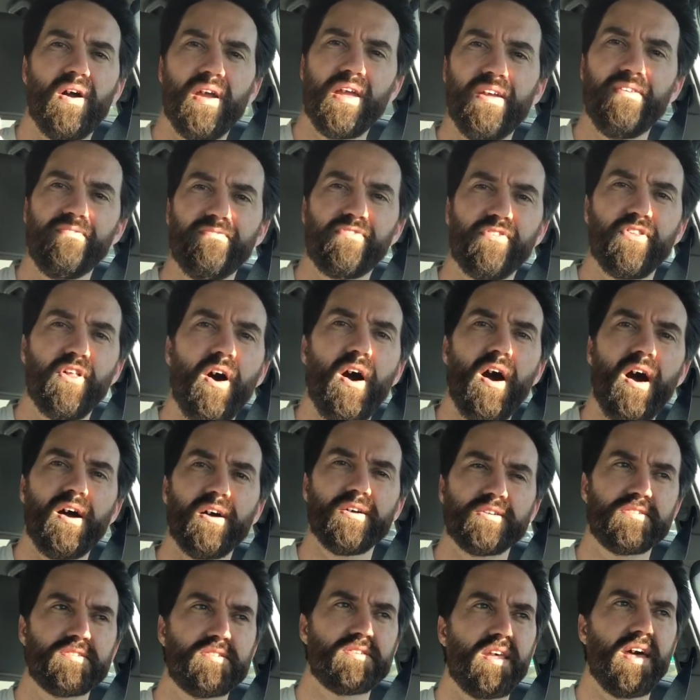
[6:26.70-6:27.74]
in
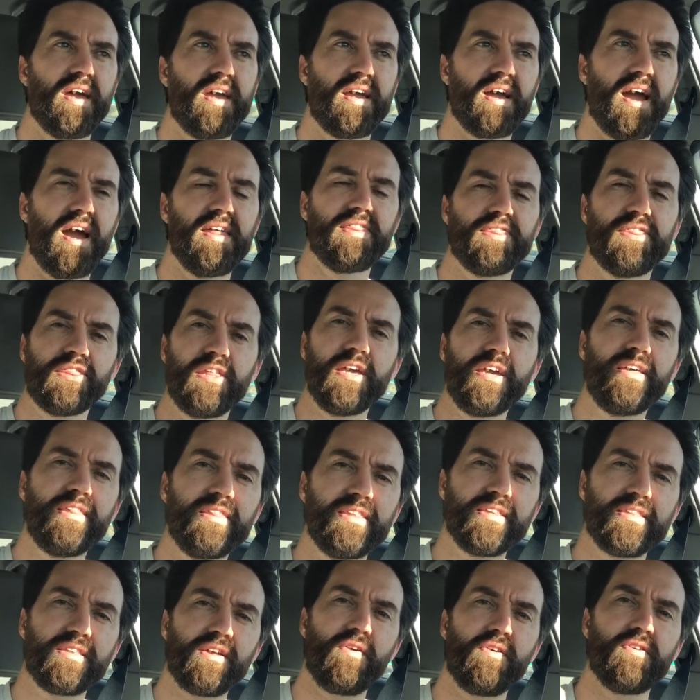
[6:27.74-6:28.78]
vlogs. Like, I think
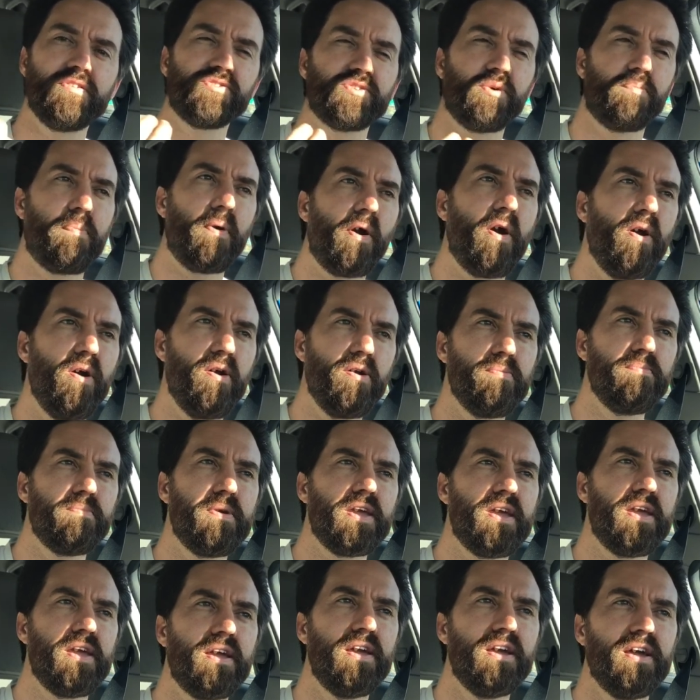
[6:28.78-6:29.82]
that there is a part of
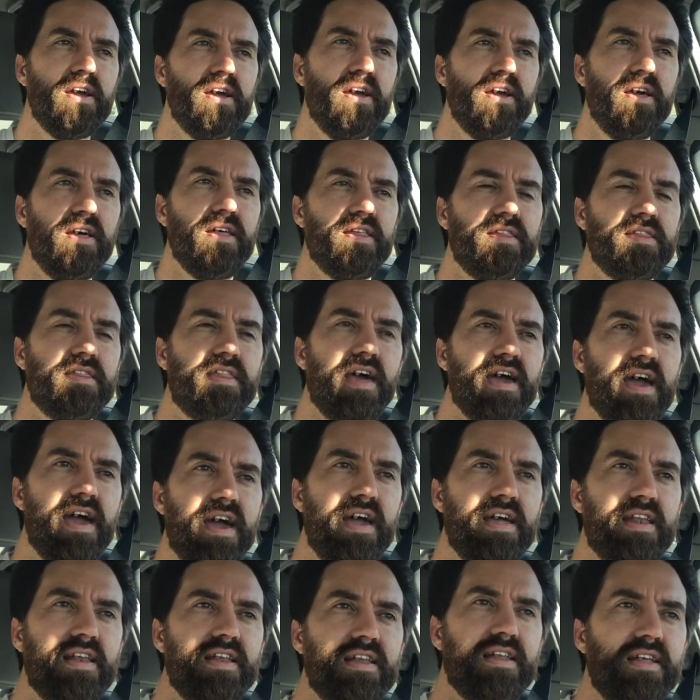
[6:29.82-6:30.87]
me
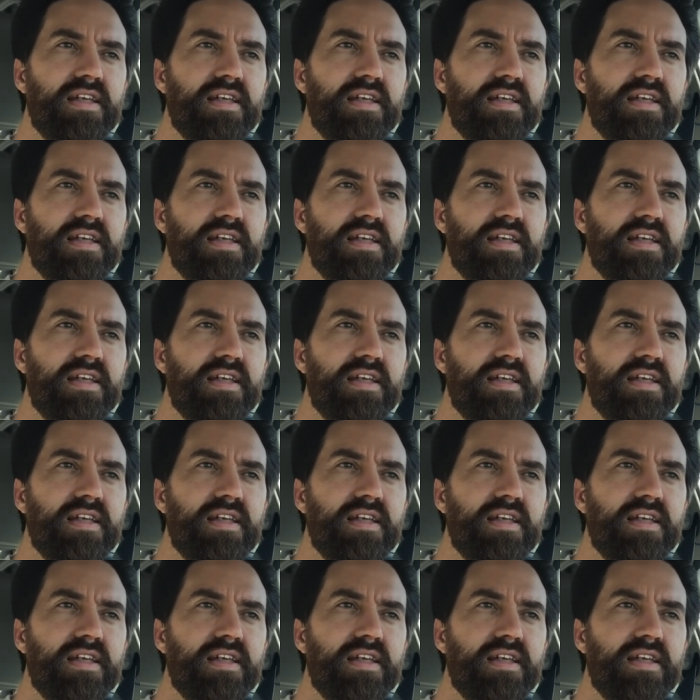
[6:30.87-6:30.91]
that